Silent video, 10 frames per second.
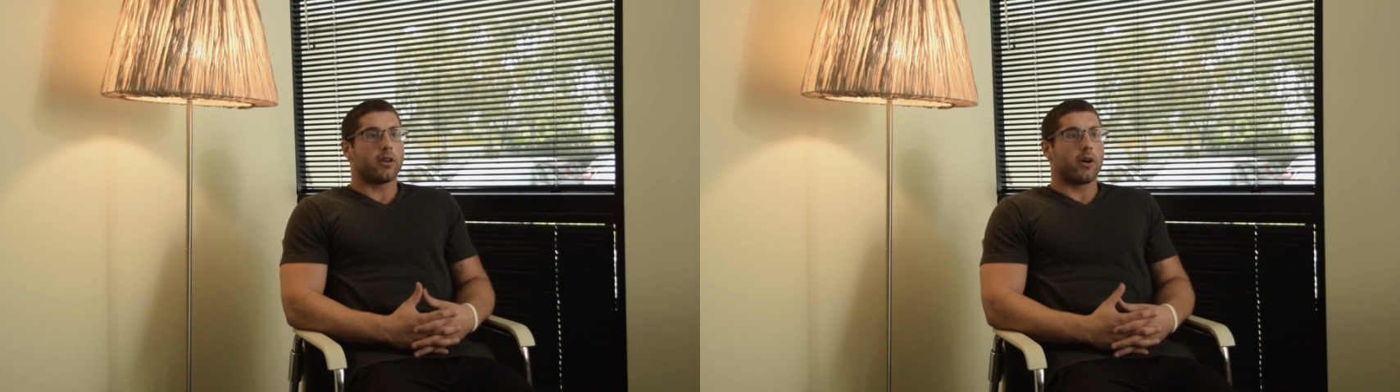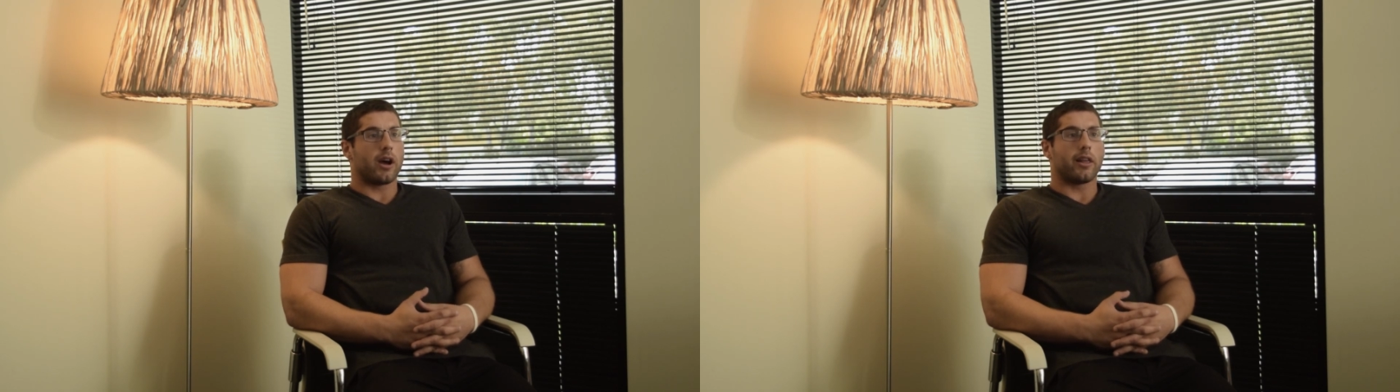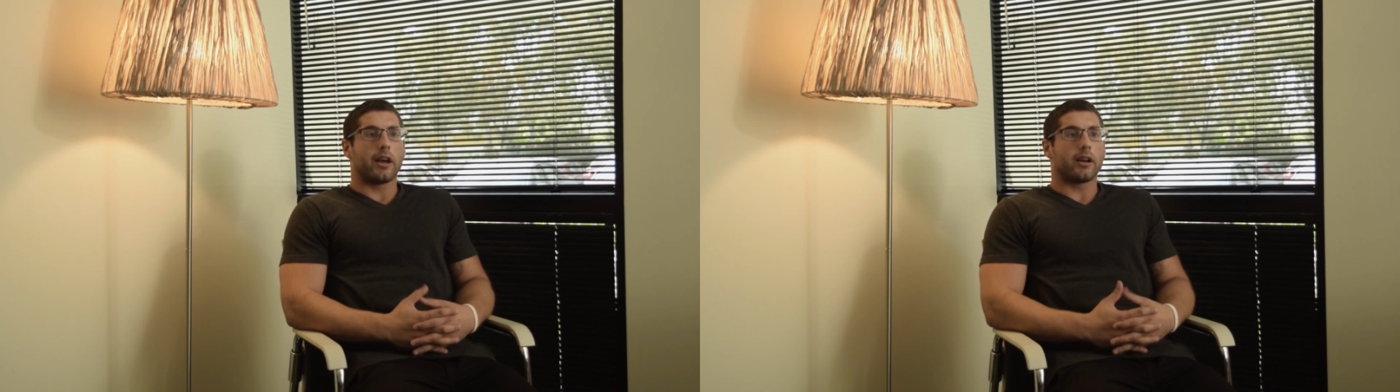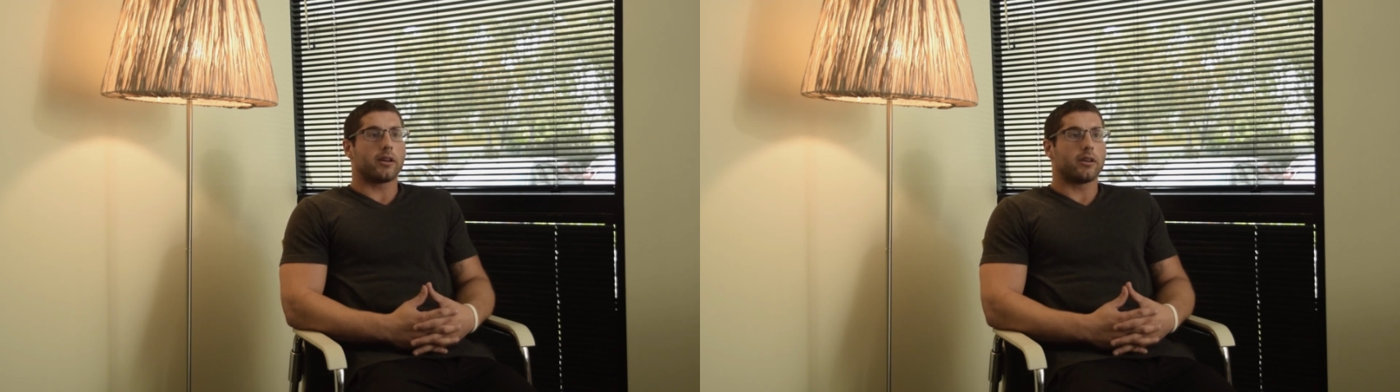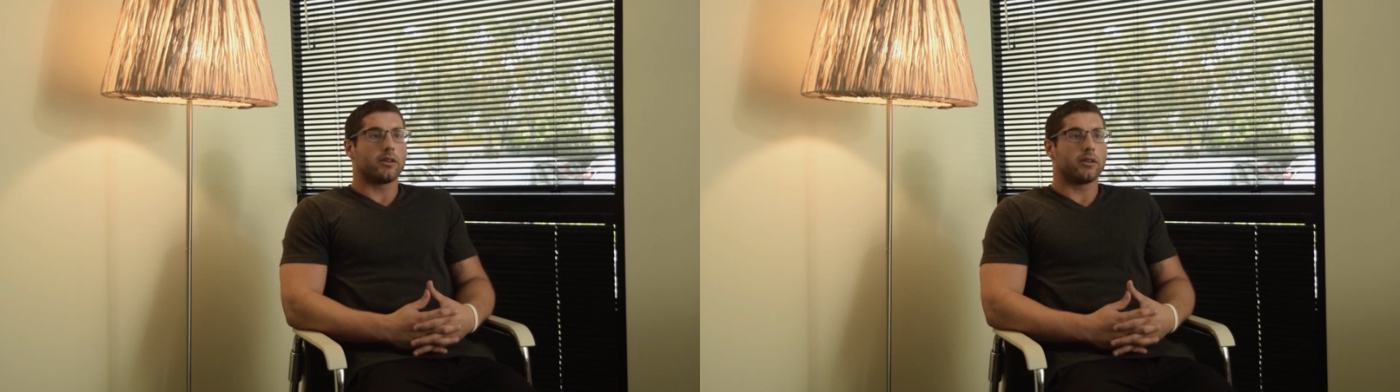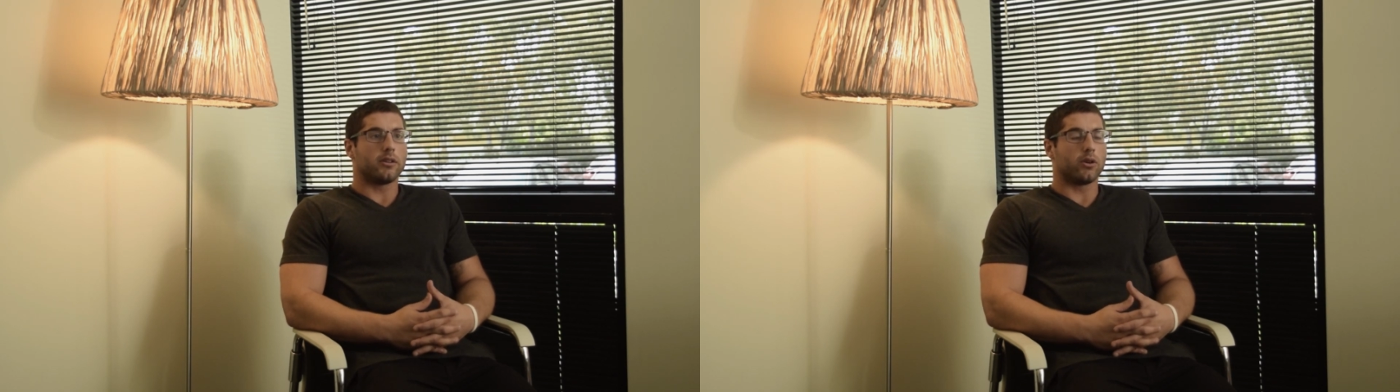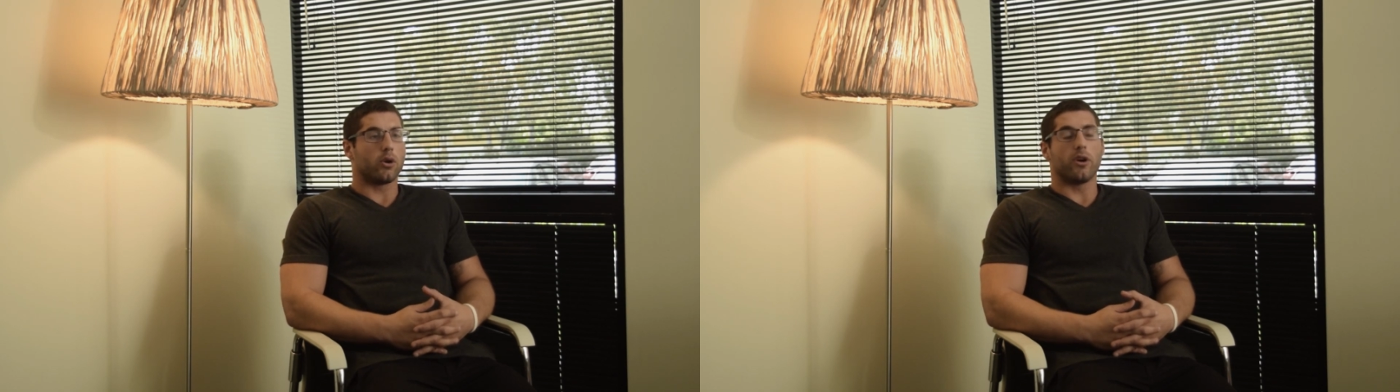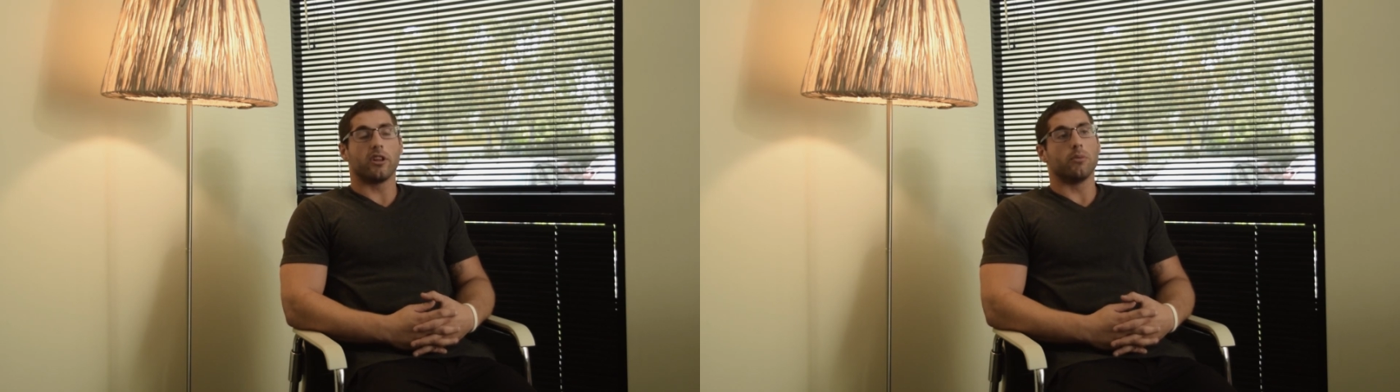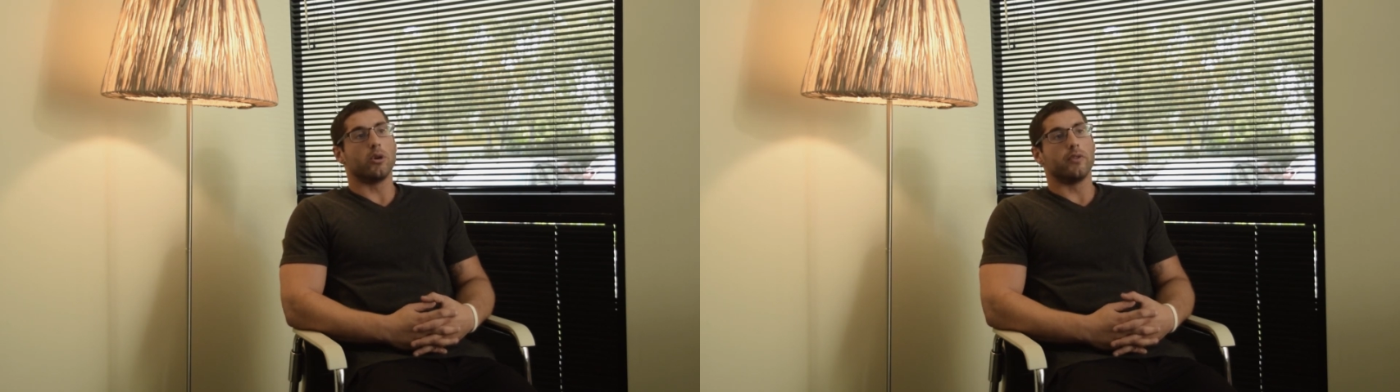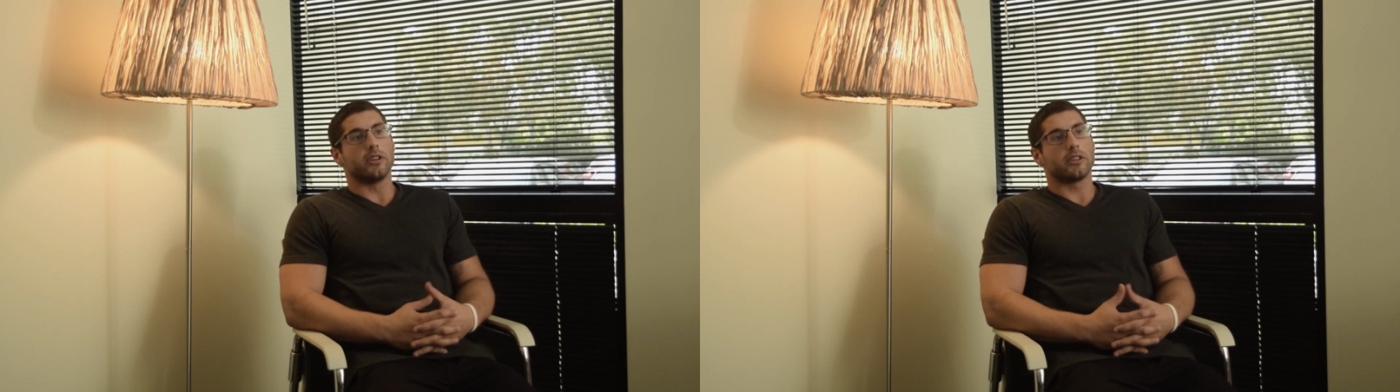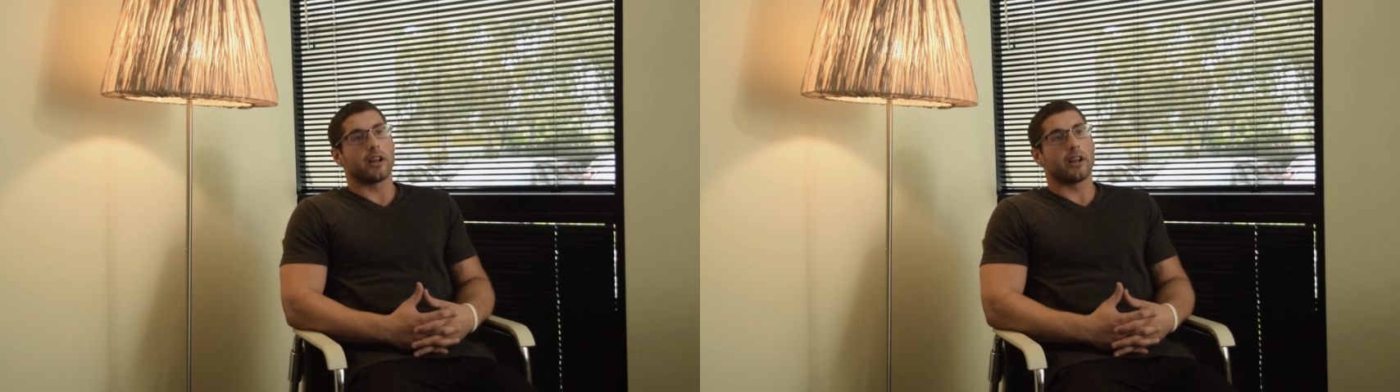I like, going to the movies.